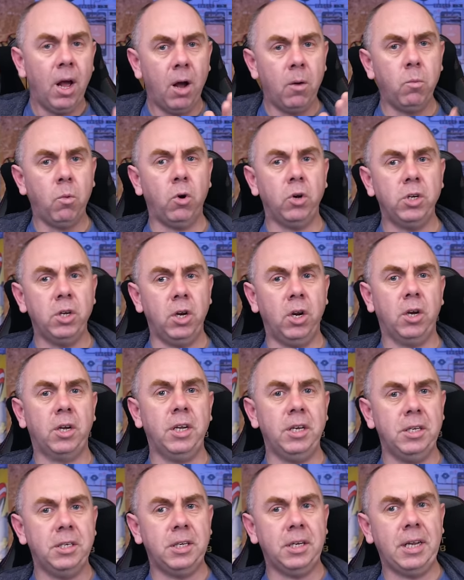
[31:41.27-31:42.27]
and what you're
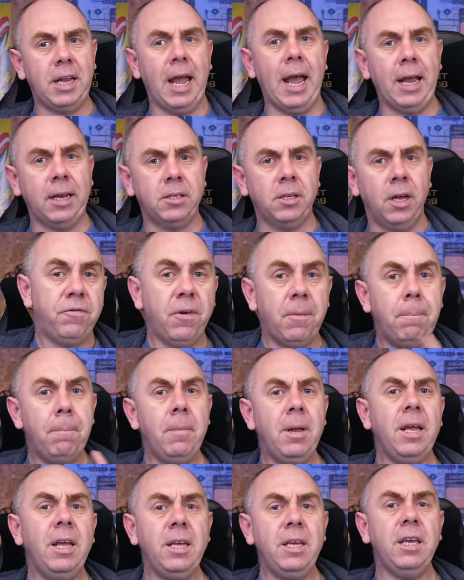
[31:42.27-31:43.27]
looking to get. For
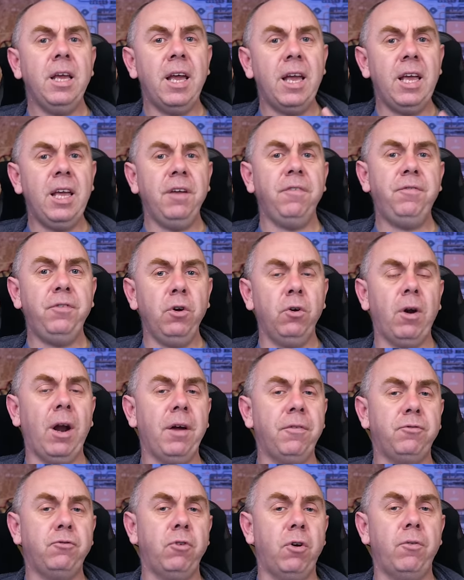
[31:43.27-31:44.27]
me, if you're
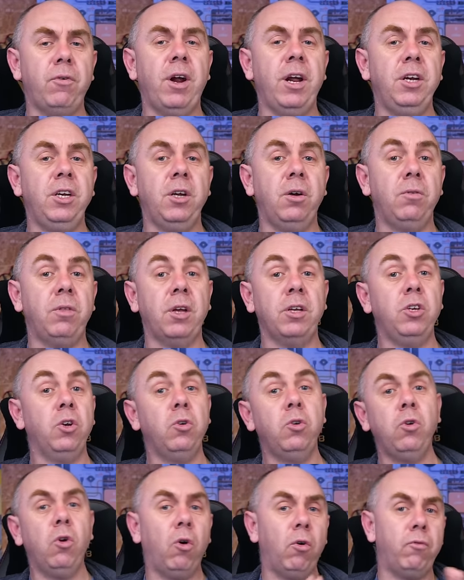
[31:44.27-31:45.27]
after a radio that you're
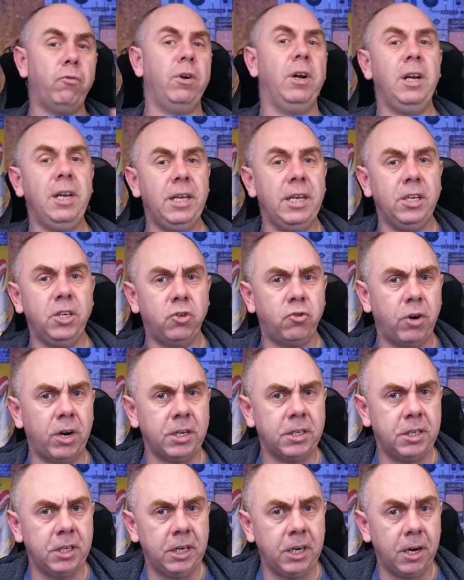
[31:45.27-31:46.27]
not really
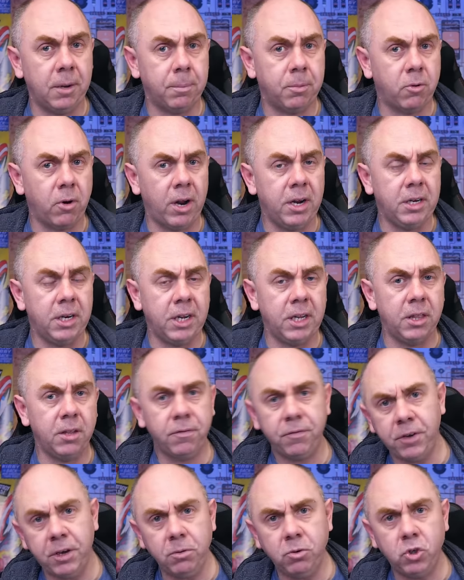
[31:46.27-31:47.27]
interested in upgrading in the
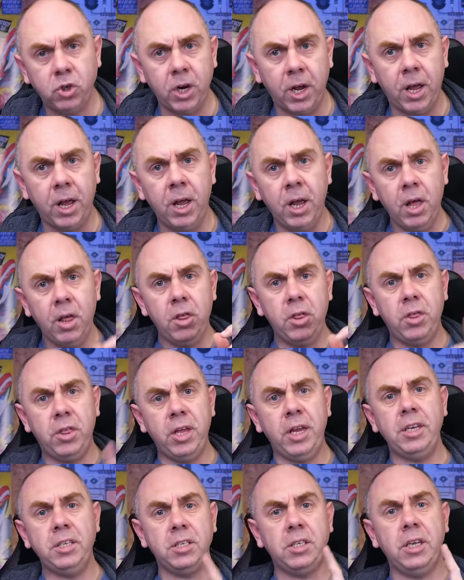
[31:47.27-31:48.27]
future,
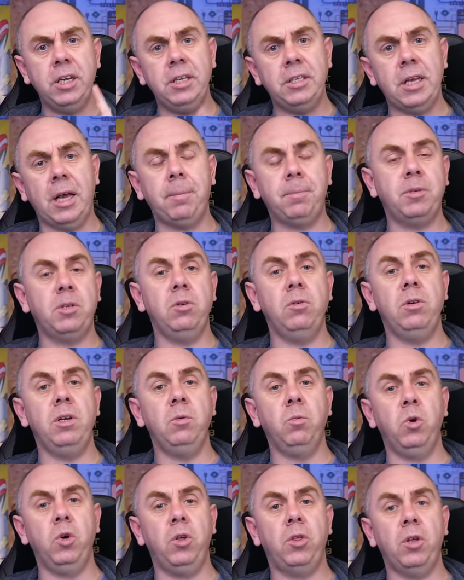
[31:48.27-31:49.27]
this is absolutely
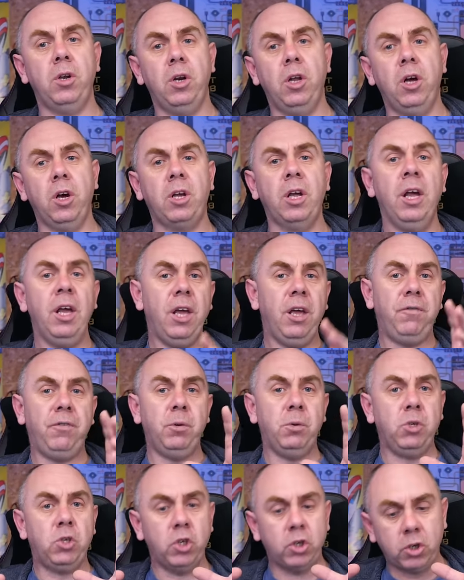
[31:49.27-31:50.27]
worth a look. If
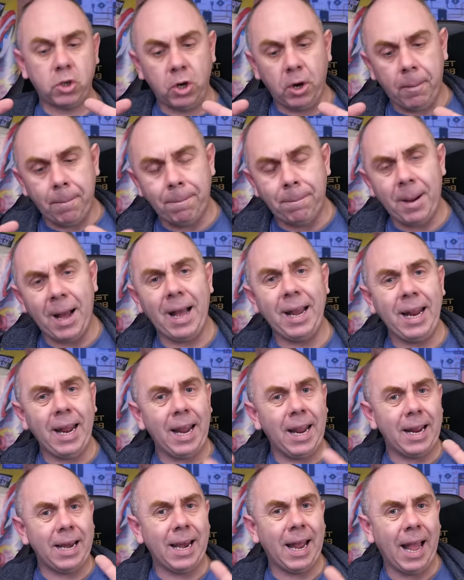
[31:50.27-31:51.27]
you were just going to buy
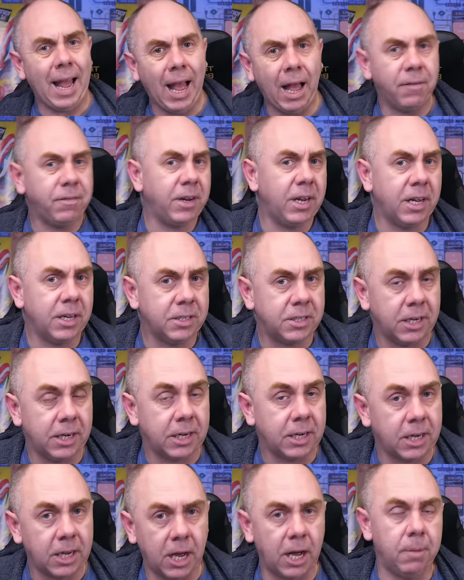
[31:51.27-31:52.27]
it and have it as
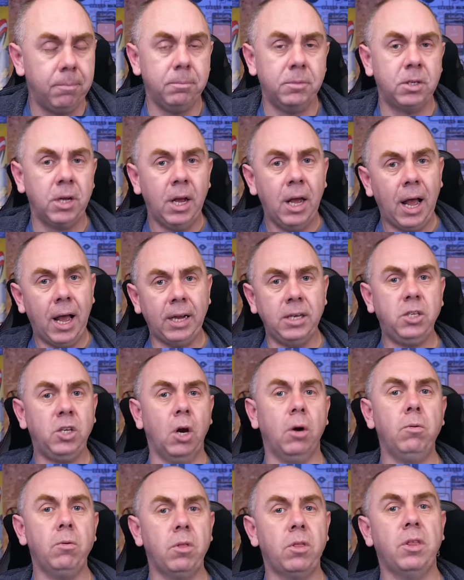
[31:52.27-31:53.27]
it comes, I
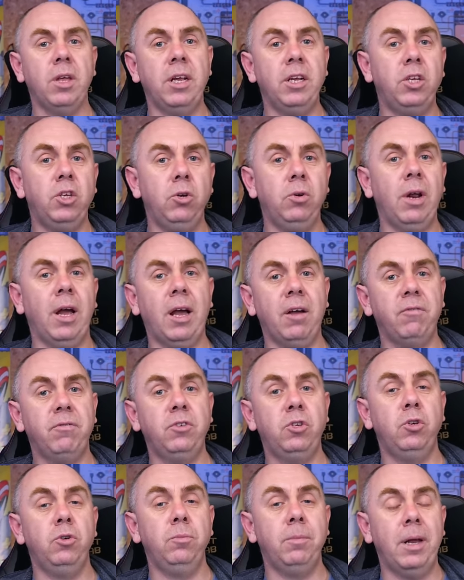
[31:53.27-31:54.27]
don't think you'd
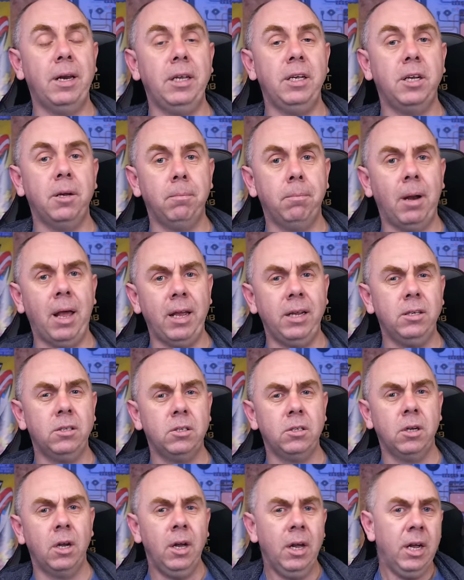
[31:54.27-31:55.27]
have too many
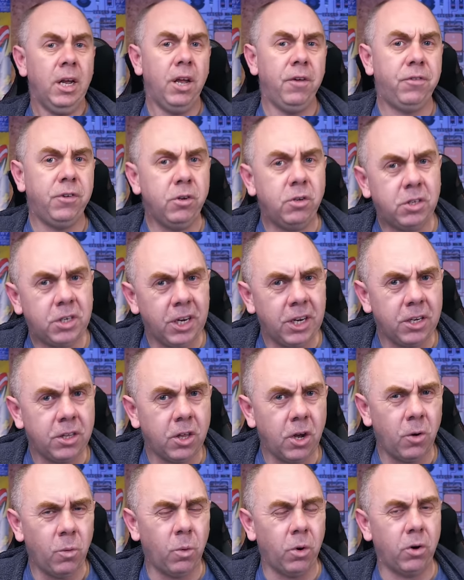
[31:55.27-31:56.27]
complaints. If you did
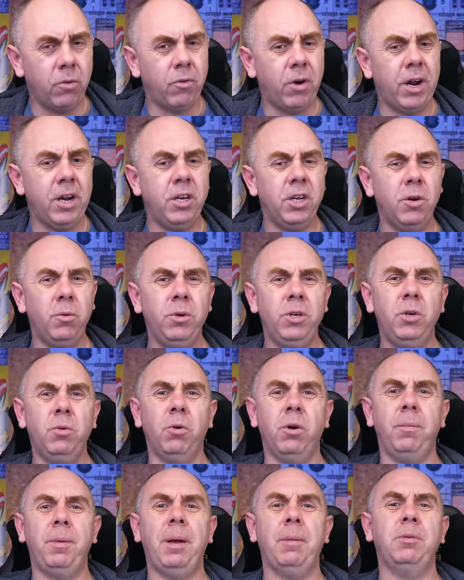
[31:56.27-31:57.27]
though want a radio where you
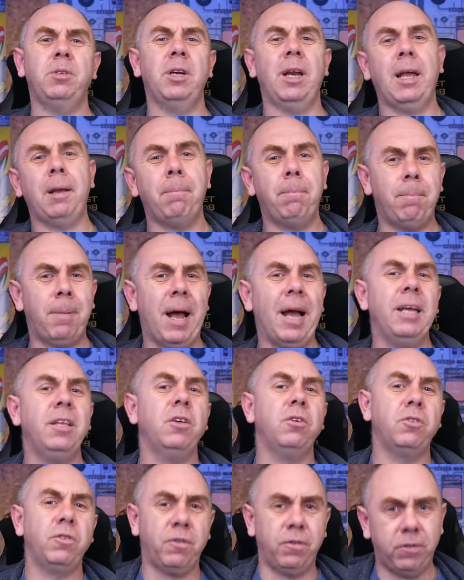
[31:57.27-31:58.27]
want to be able to like buy
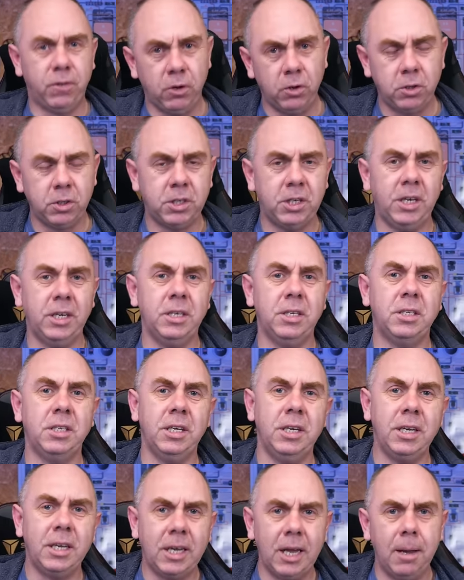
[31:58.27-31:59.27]
those full
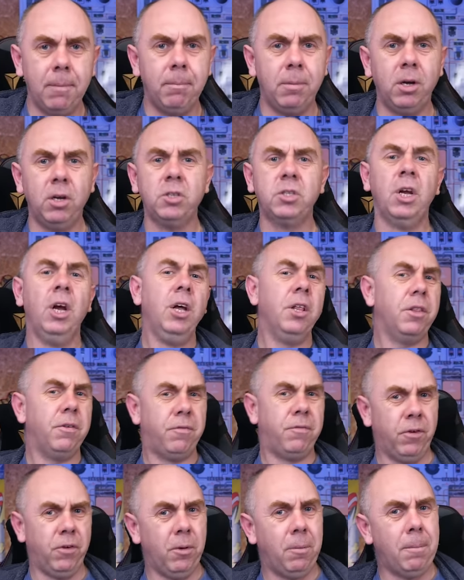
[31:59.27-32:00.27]
CNC gimbals, the
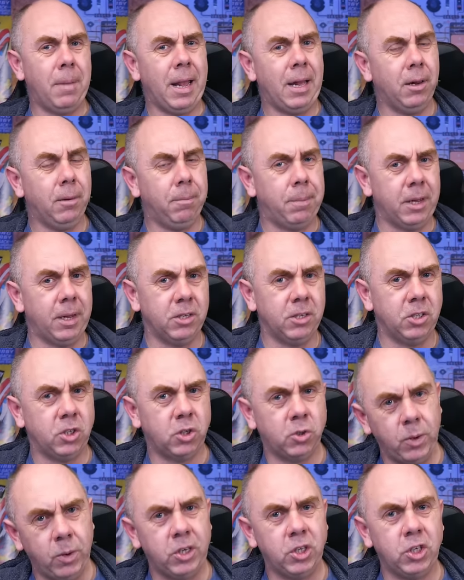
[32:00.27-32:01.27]
full metal button
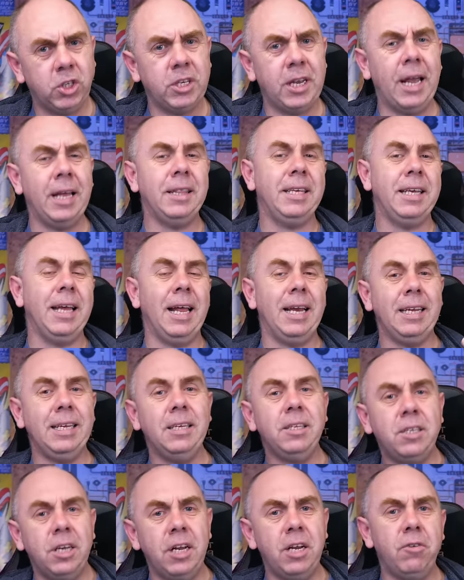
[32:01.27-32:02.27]
switch set, the
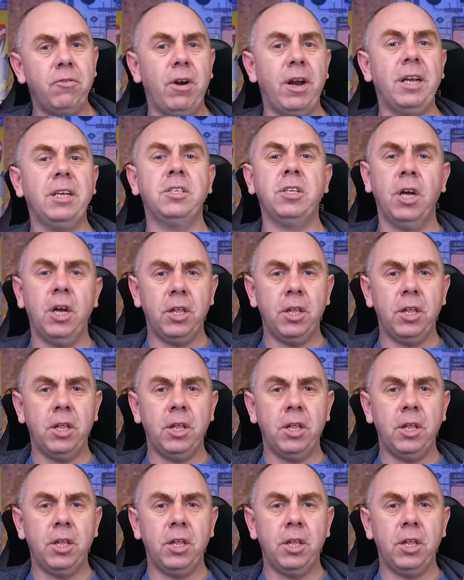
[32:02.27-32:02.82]
LED rings,